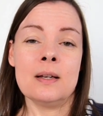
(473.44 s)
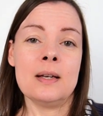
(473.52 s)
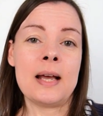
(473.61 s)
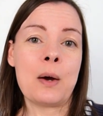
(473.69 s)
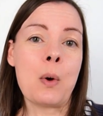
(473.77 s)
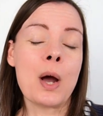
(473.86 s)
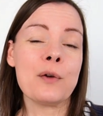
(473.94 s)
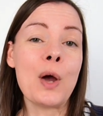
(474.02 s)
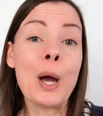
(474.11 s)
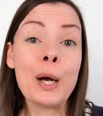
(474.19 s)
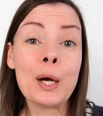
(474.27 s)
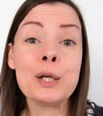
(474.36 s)
Now, I've
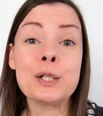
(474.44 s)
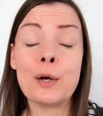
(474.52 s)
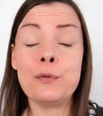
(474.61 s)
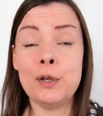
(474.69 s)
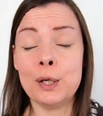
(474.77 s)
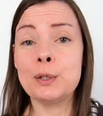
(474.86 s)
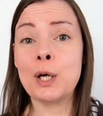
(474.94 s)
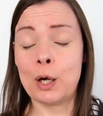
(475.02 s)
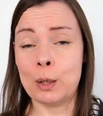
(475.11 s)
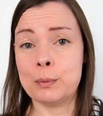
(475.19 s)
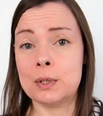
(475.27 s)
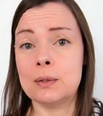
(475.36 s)
heard a few
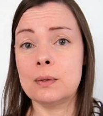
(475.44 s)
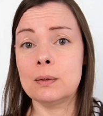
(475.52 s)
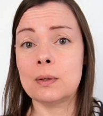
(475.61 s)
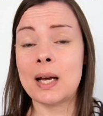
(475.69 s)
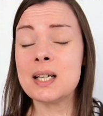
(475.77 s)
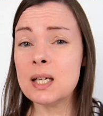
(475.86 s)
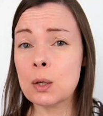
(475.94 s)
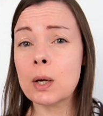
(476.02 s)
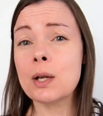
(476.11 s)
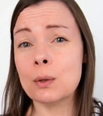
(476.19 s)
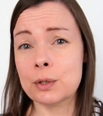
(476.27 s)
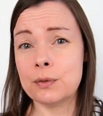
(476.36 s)
times, actually
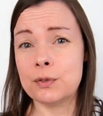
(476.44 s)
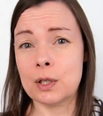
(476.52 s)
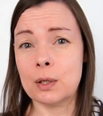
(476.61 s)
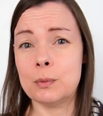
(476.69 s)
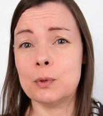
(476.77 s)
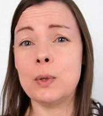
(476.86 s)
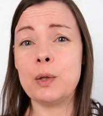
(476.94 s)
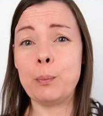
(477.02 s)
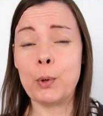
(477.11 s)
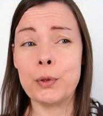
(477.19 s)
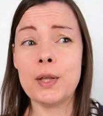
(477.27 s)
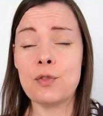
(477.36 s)
quite a lot of times, with
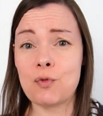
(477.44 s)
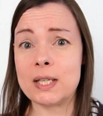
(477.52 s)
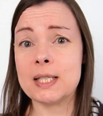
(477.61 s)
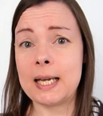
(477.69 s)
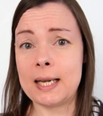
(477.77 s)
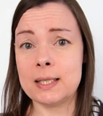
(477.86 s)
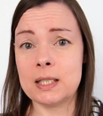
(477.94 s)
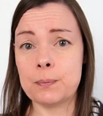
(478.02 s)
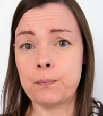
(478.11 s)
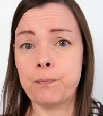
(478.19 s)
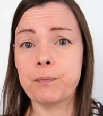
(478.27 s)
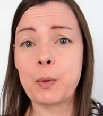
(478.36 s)
Bothy Threads kits,
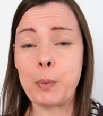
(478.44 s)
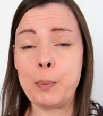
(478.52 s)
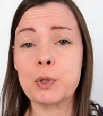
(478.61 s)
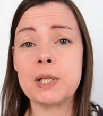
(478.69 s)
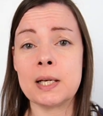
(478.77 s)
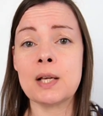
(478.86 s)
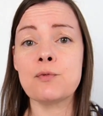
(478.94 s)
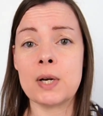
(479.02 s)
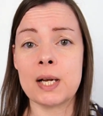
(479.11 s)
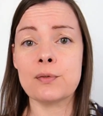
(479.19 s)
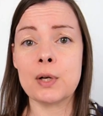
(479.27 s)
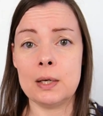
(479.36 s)
people saying they've
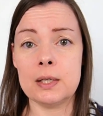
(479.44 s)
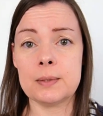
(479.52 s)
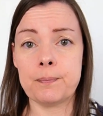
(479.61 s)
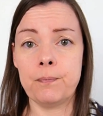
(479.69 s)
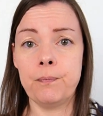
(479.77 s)
run out of colours.